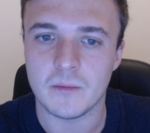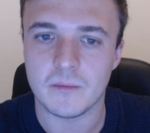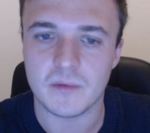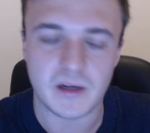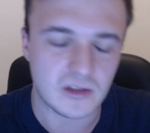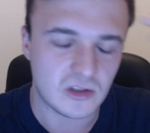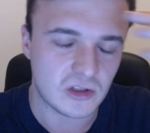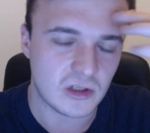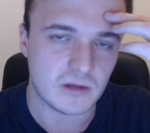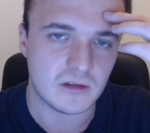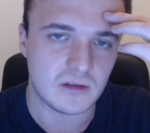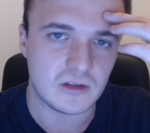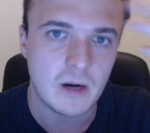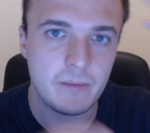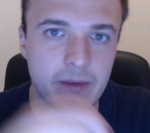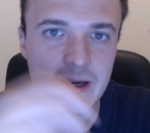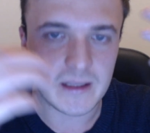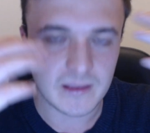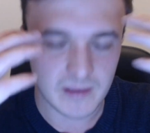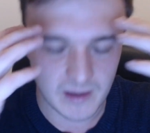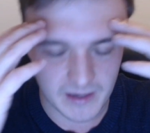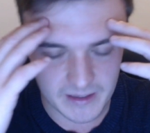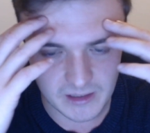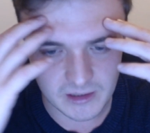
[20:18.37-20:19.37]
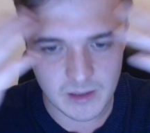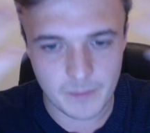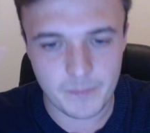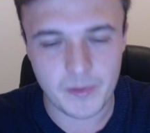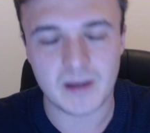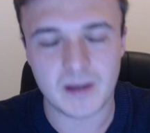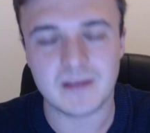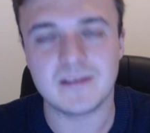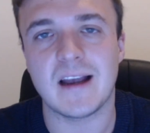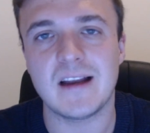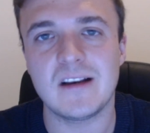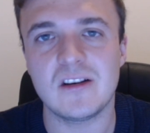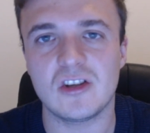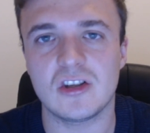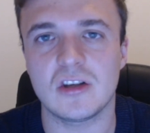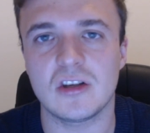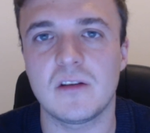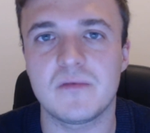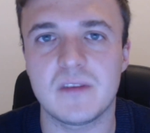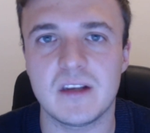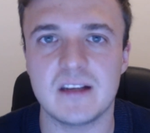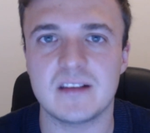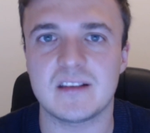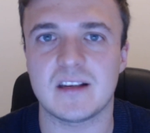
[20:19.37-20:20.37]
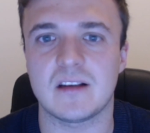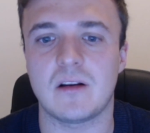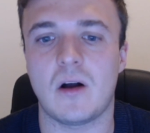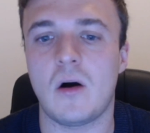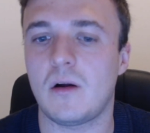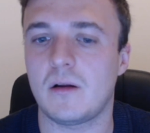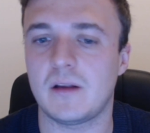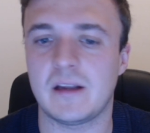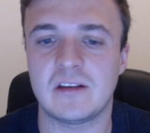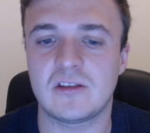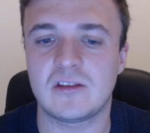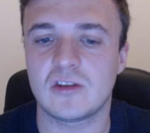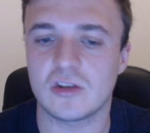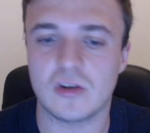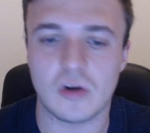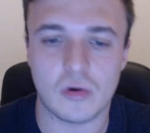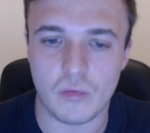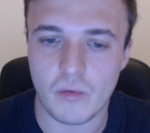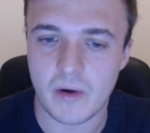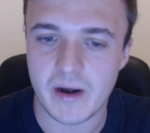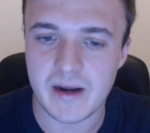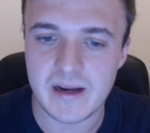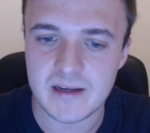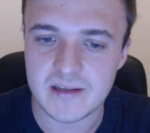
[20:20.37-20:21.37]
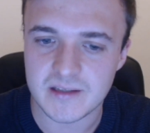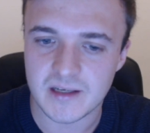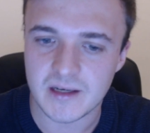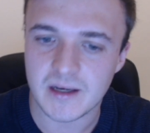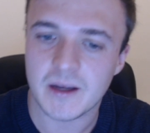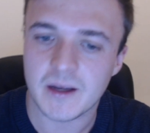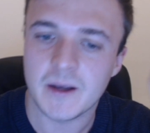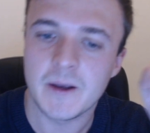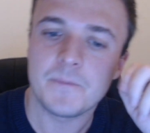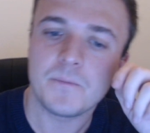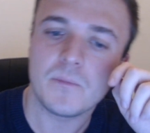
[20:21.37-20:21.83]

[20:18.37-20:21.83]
Like, do you know what I mean? Like the potential of this, it's just crazy.